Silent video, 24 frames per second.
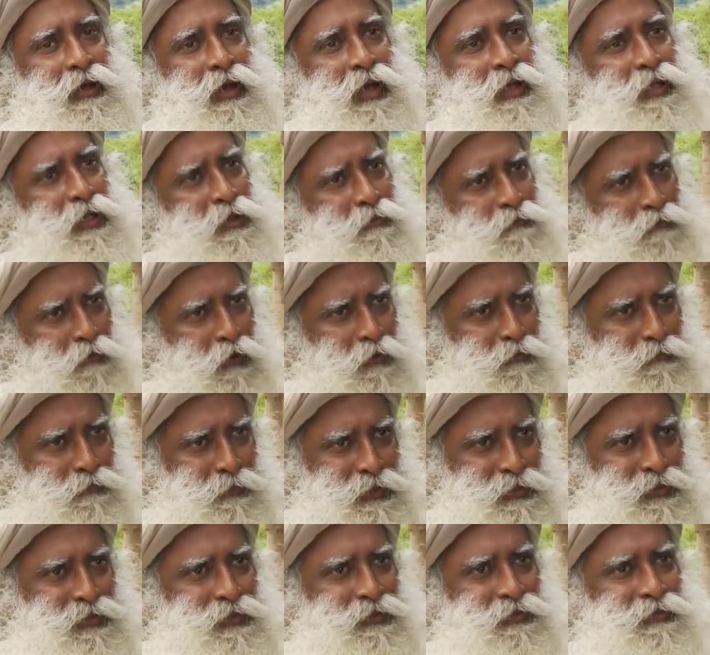and
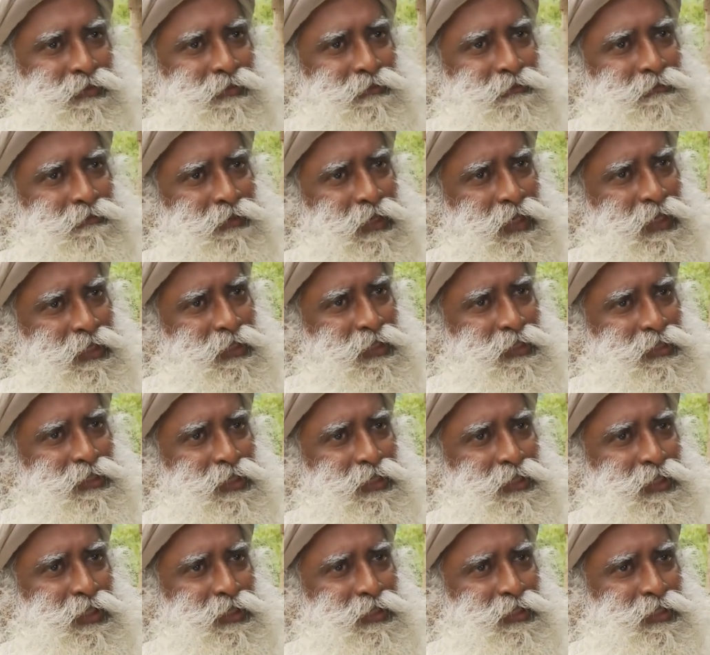involvement. Where there's
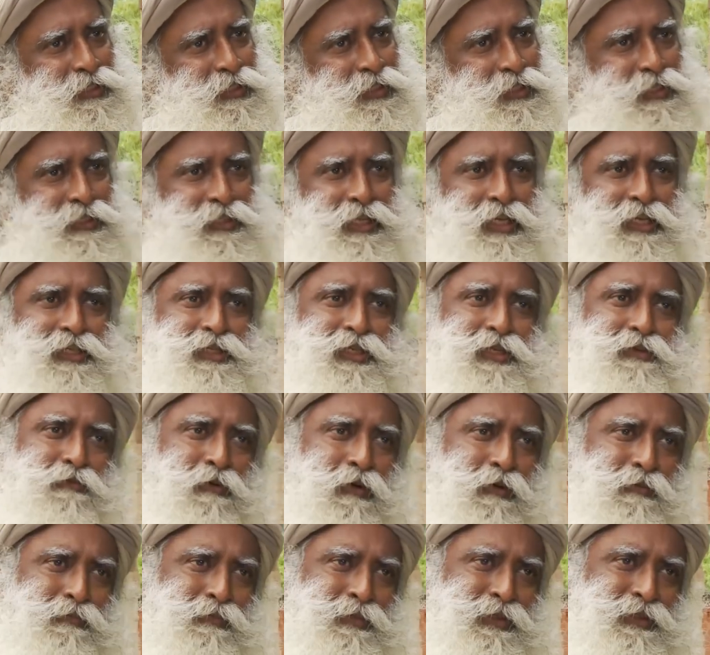intensity, there is
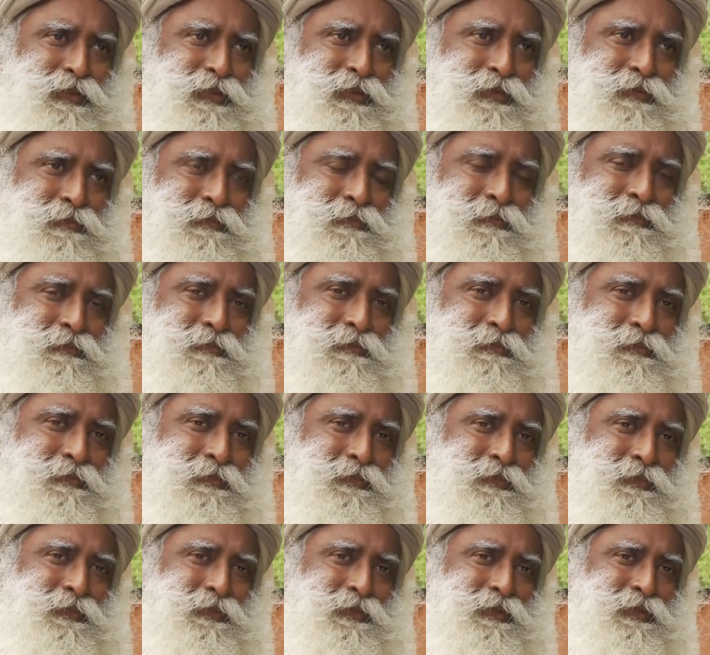involvement.
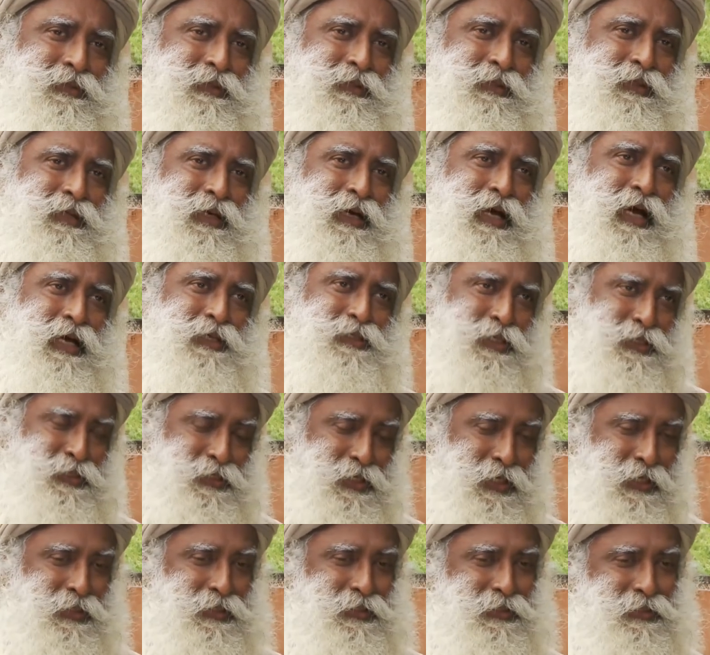As I
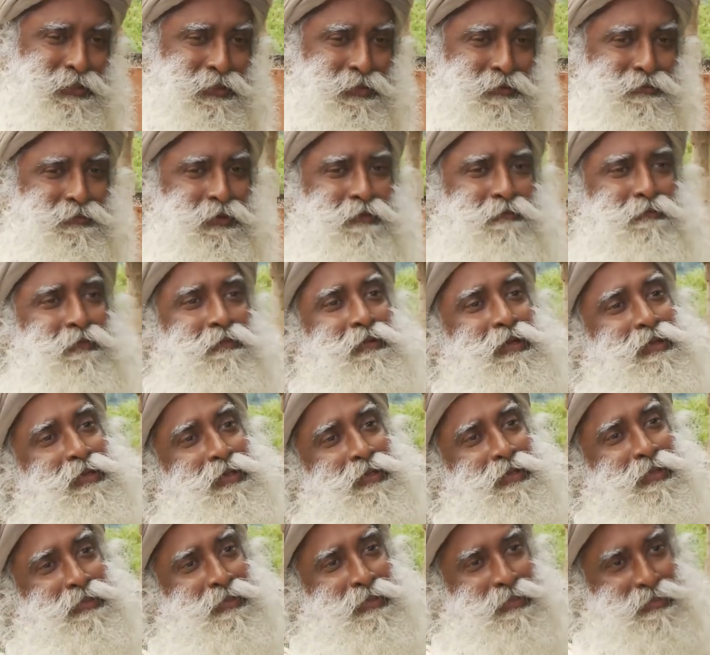said, when
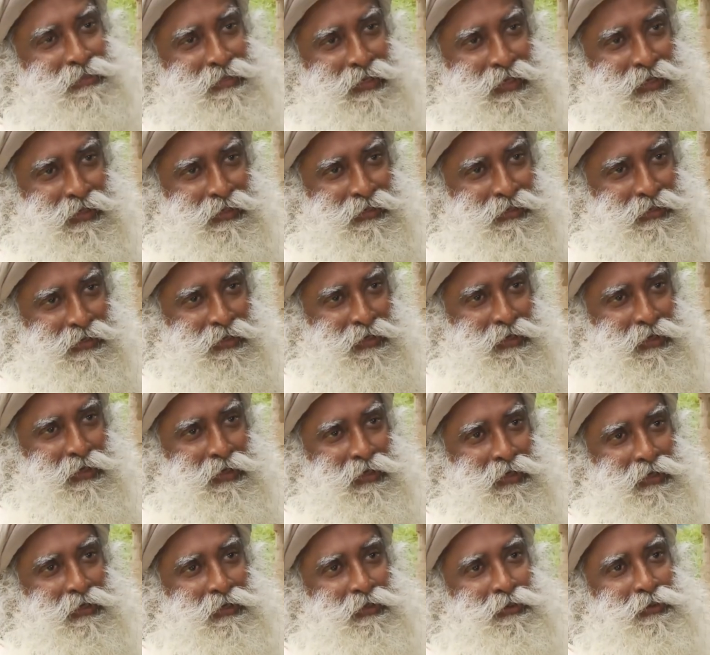Vivekananda said,
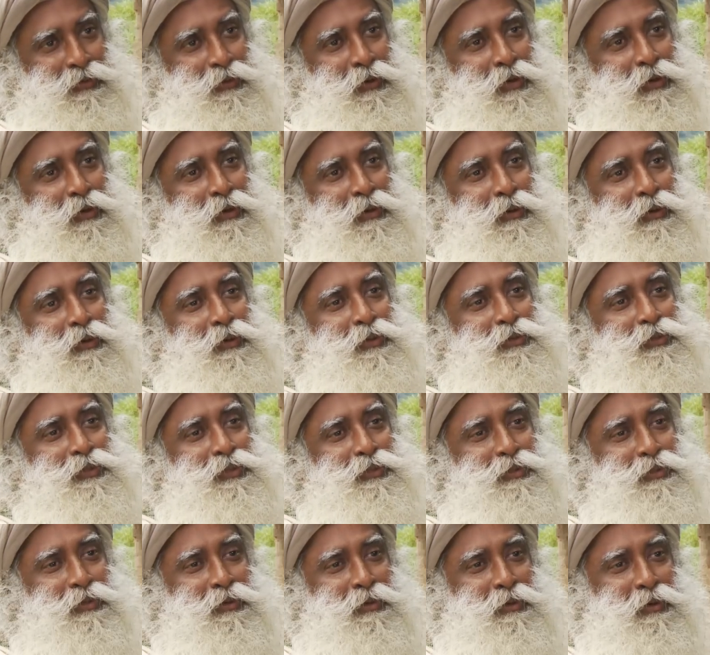you are
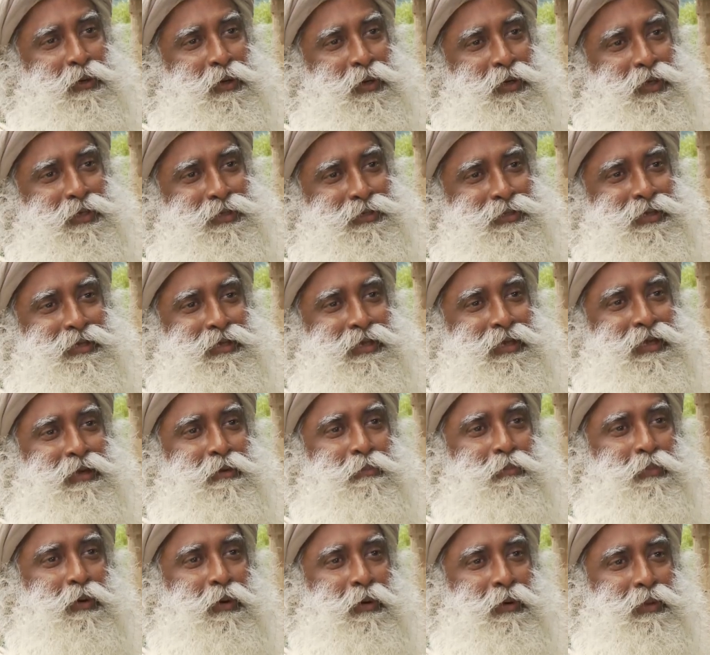closer to God in kicking
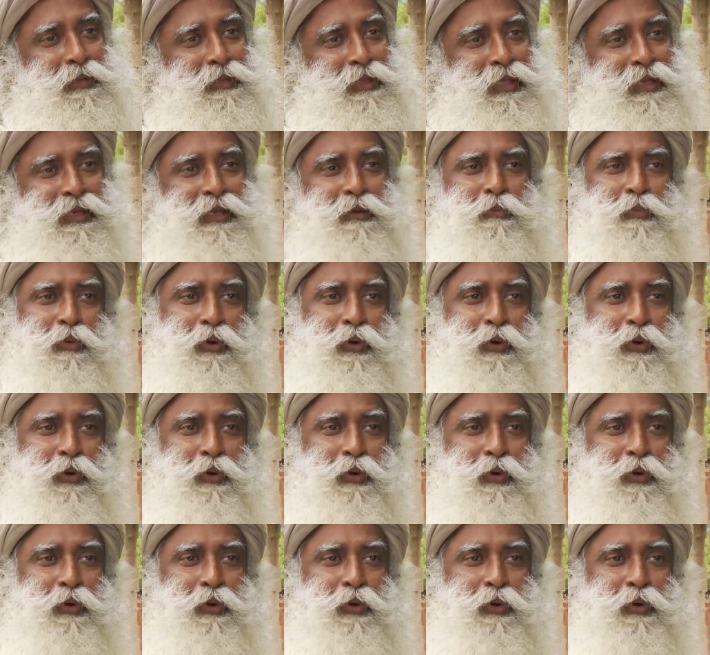a ball than in